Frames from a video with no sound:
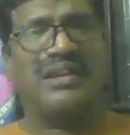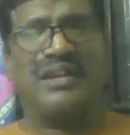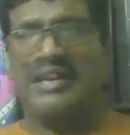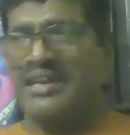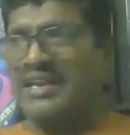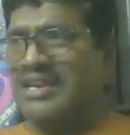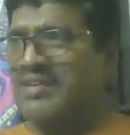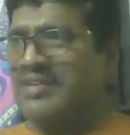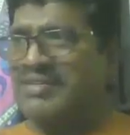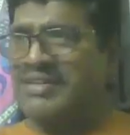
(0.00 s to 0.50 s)

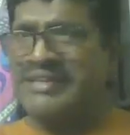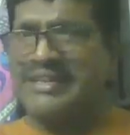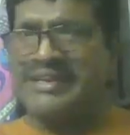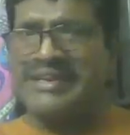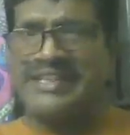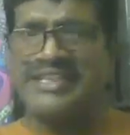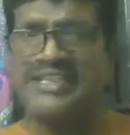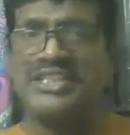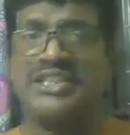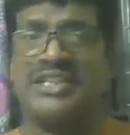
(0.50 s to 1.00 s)
He lived in the
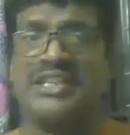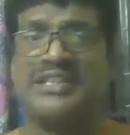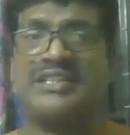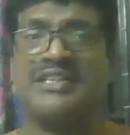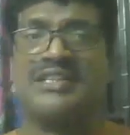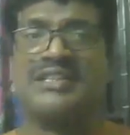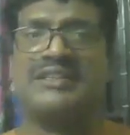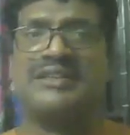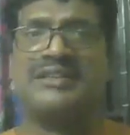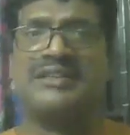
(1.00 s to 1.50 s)

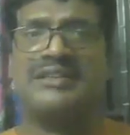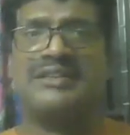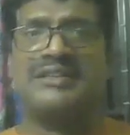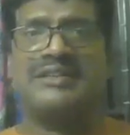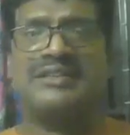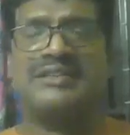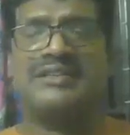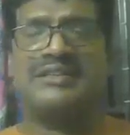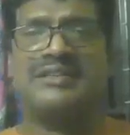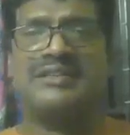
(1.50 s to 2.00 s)
desert.
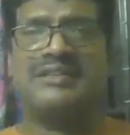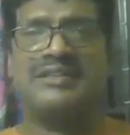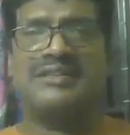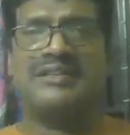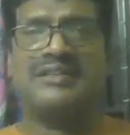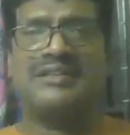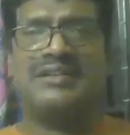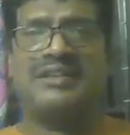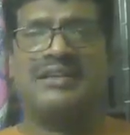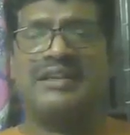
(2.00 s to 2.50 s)

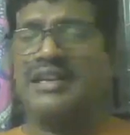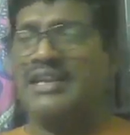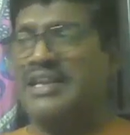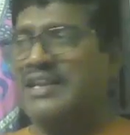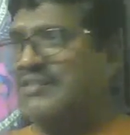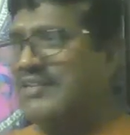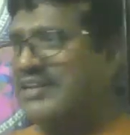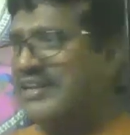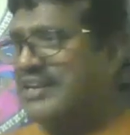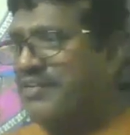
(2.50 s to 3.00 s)
He
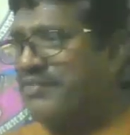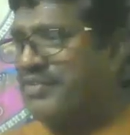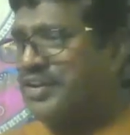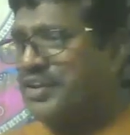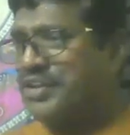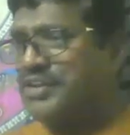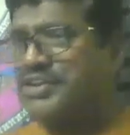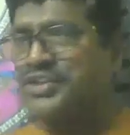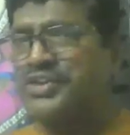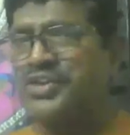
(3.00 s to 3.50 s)
lived in a
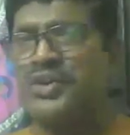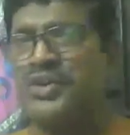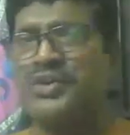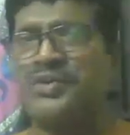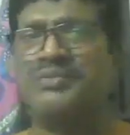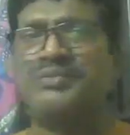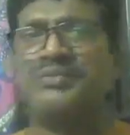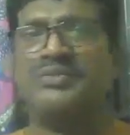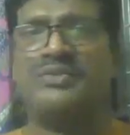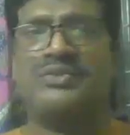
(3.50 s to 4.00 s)
widow's
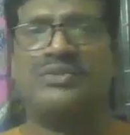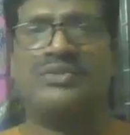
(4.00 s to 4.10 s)
home.